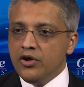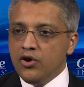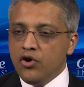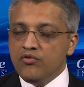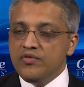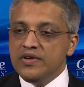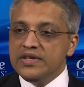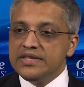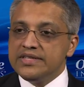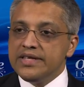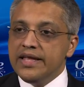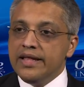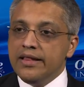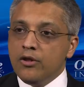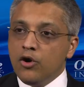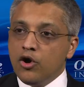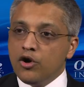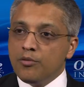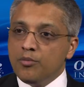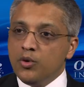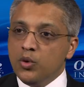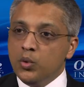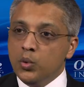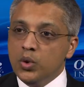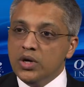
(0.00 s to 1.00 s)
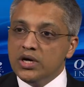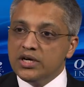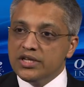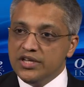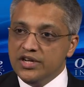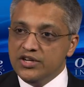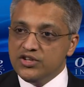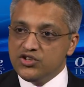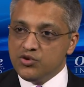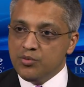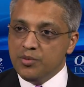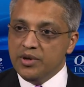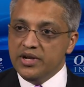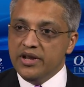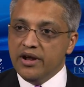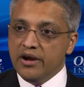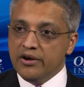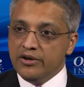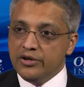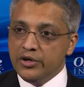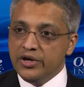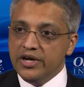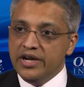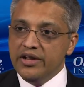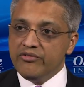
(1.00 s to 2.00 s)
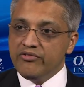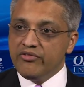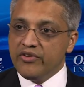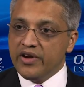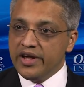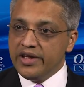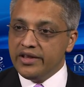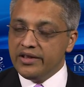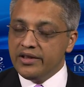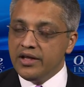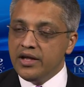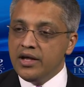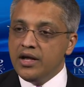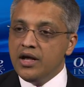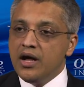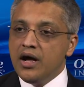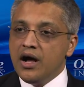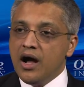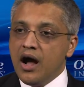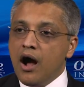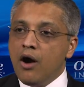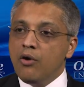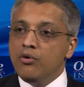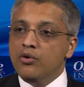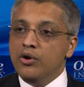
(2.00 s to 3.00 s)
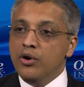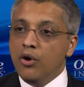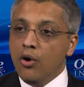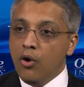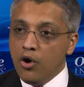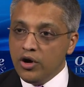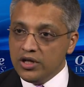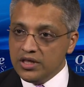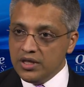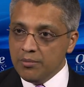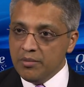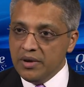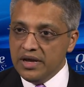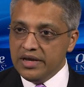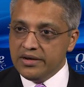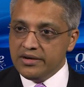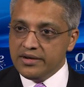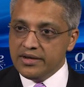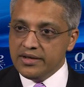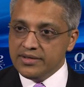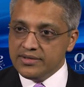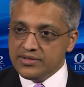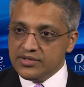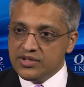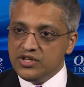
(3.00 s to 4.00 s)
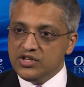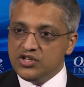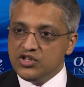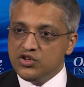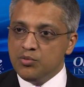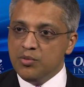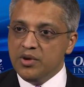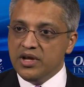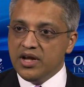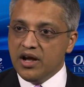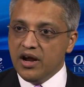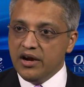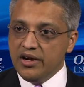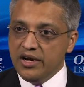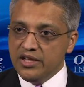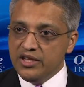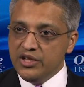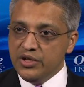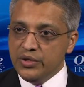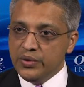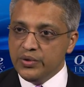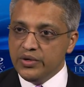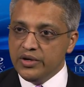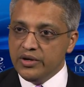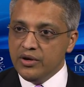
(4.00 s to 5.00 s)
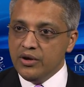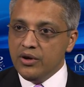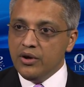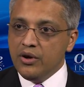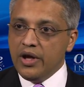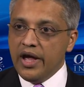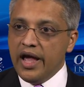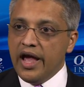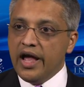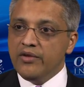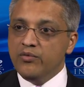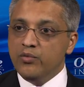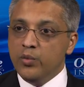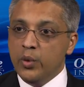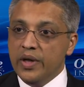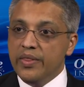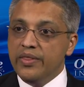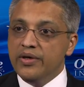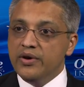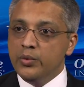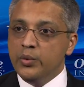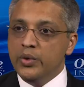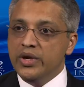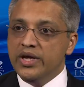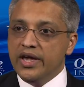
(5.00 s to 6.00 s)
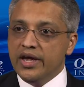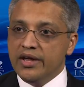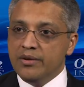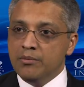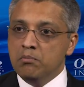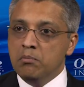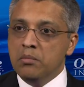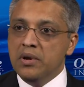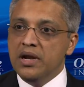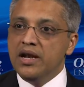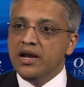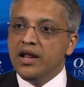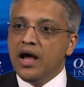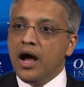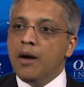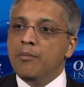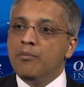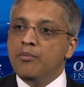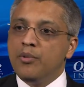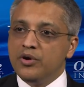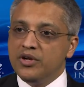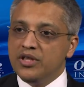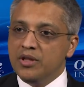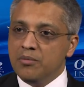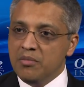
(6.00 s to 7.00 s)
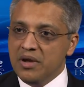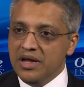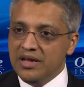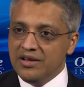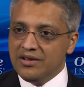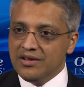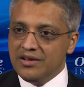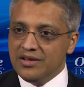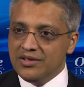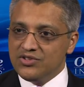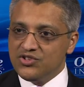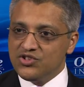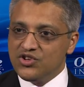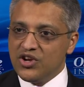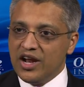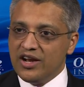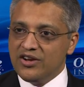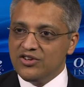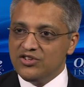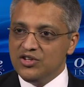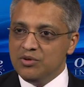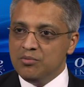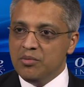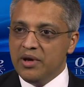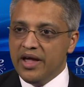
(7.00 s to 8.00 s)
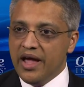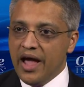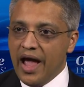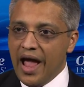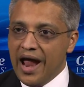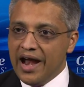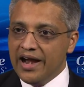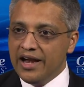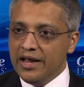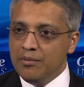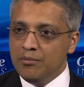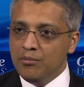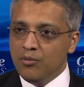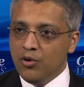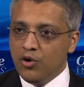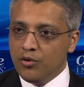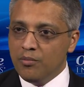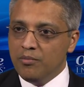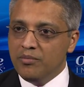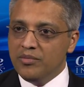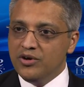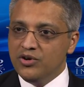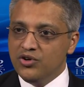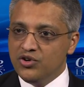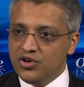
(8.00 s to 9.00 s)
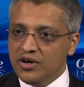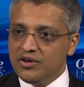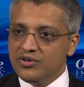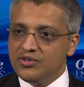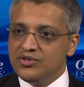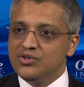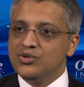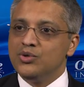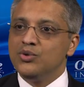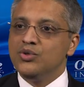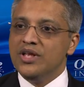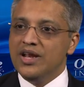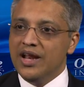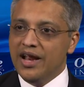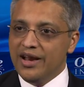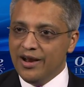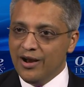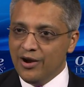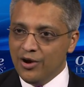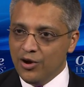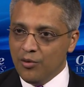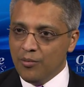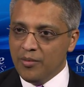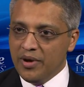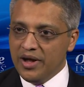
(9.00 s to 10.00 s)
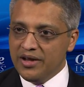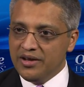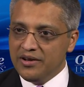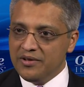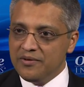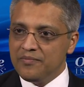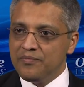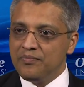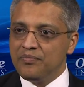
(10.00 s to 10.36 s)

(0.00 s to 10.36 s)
Obviously a lot more work needs to be done to define how long the maintenance needs to be continued and whether we can build upon the maintenance strategy by adding more drugs to the lenalidomide.